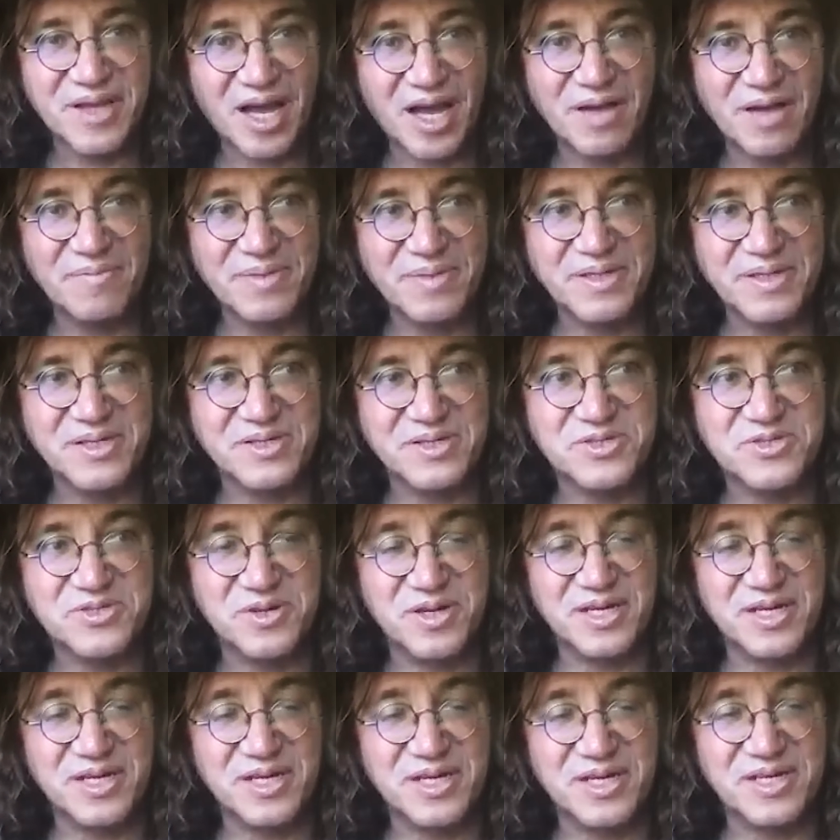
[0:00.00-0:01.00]
not being
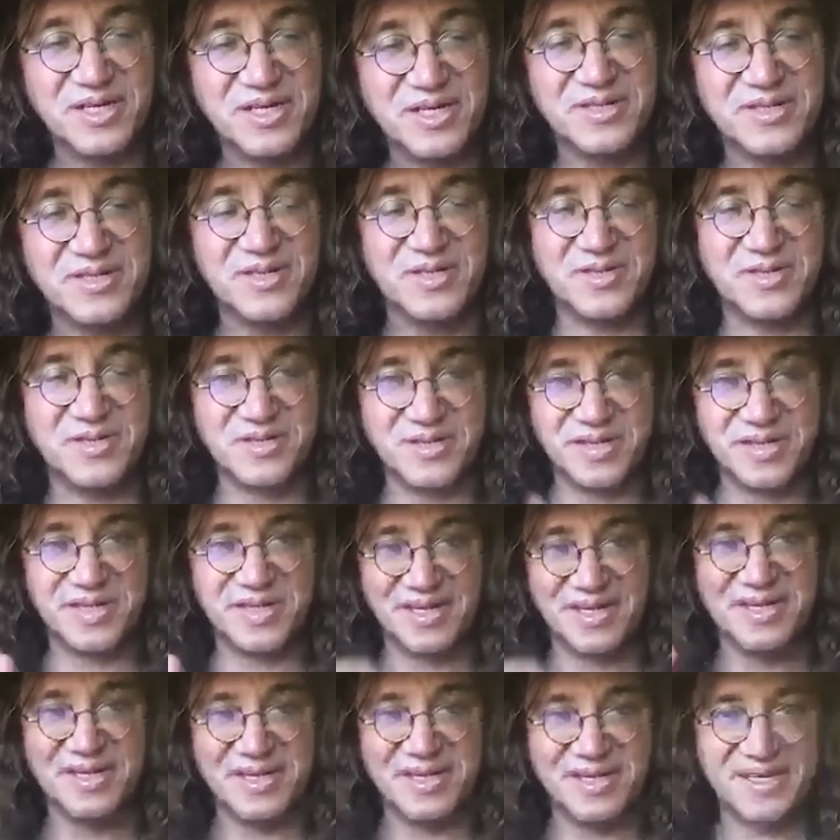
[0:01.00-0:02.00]
trained on
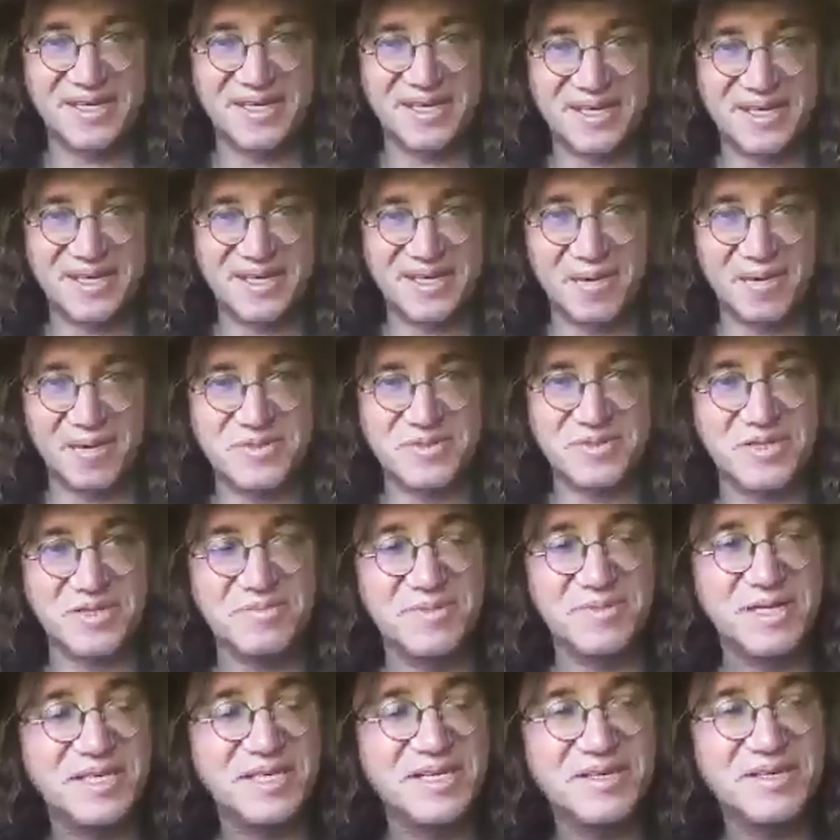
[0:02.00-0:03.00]
data up to the
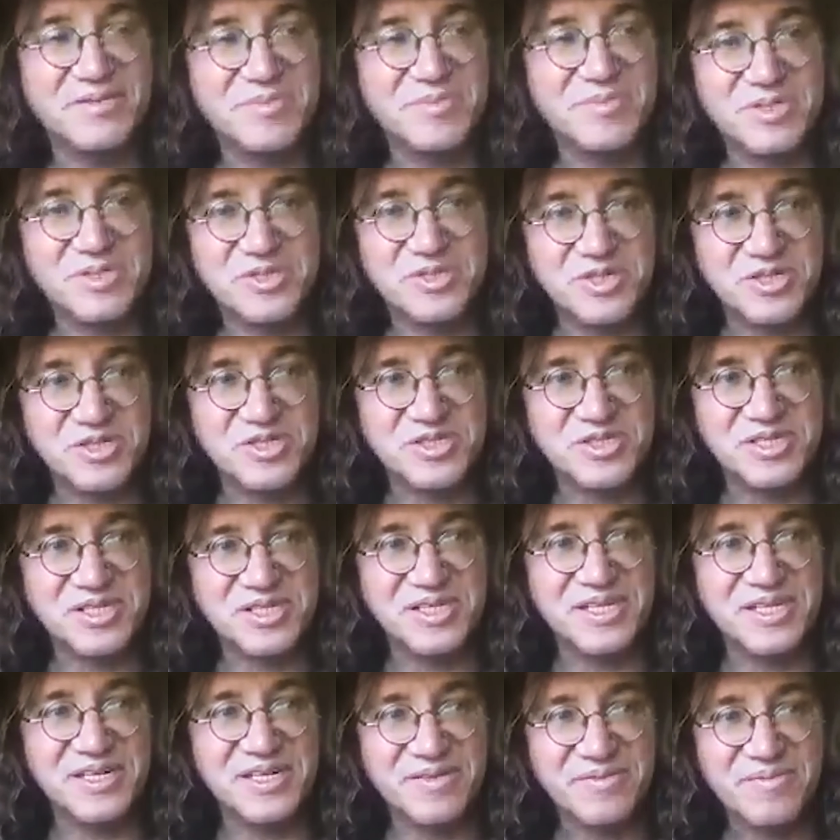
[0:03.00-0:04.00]
minute was just
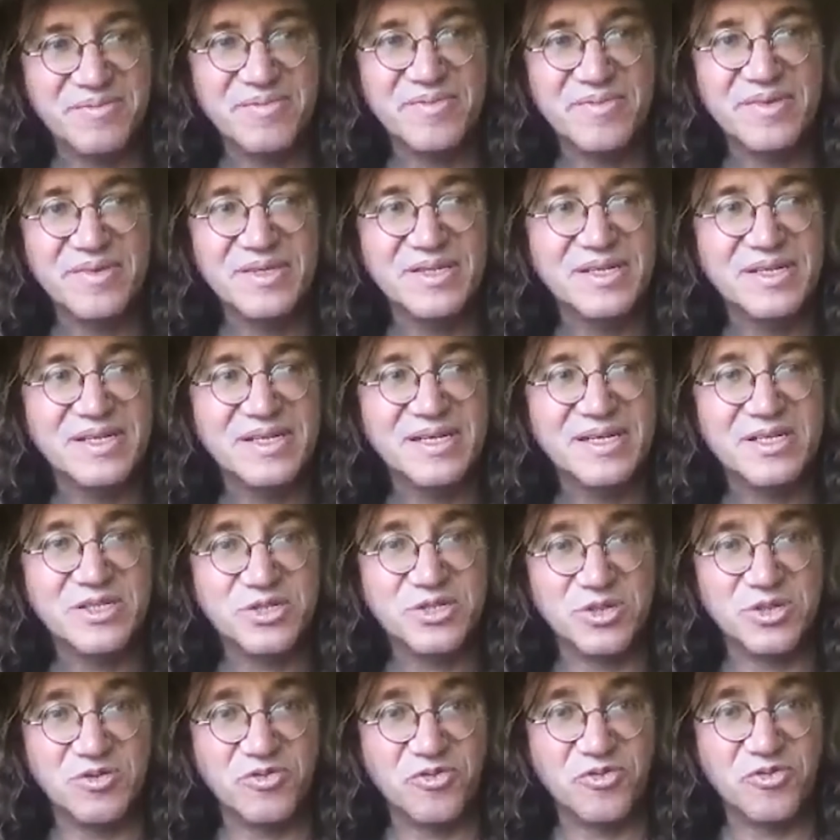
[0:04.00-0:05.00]
a
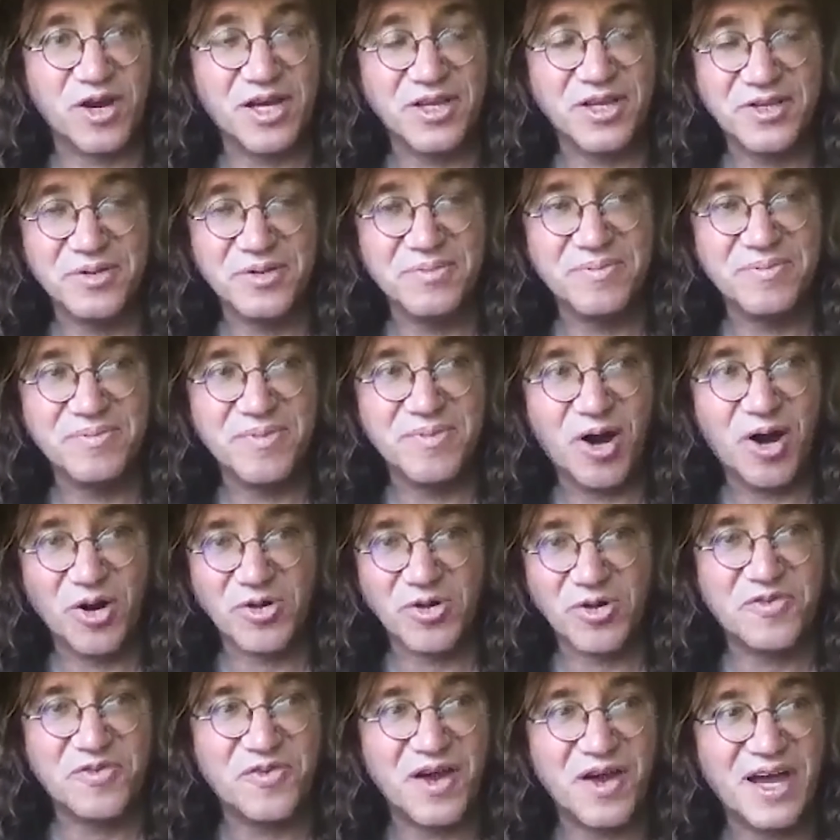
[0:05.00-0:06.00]
sort of random
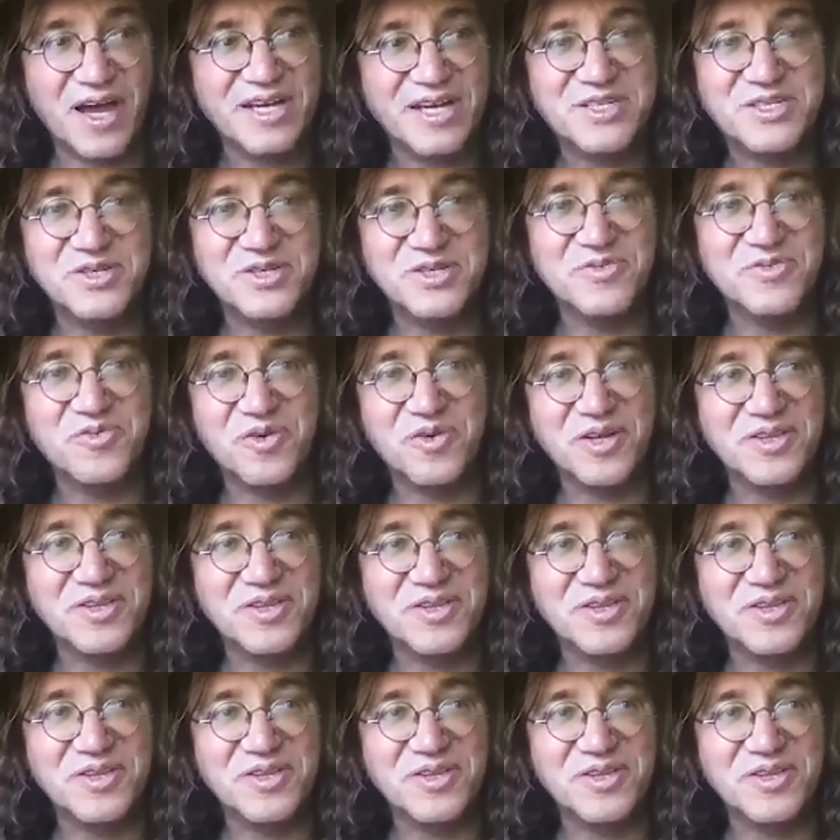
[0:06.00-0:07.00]
artifact of
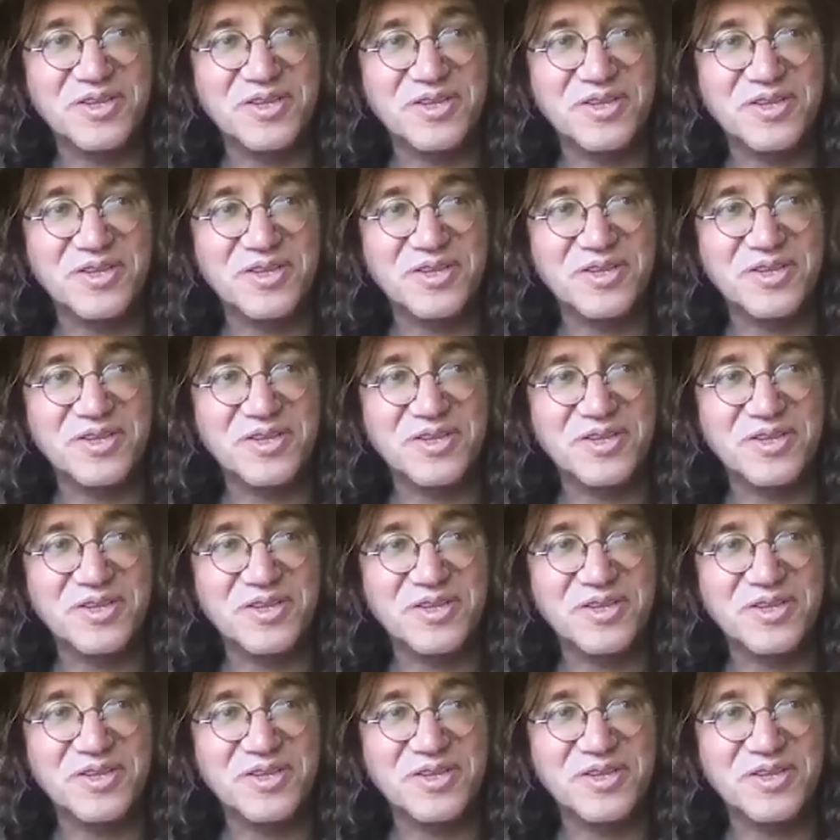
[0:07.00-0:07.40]
when they chose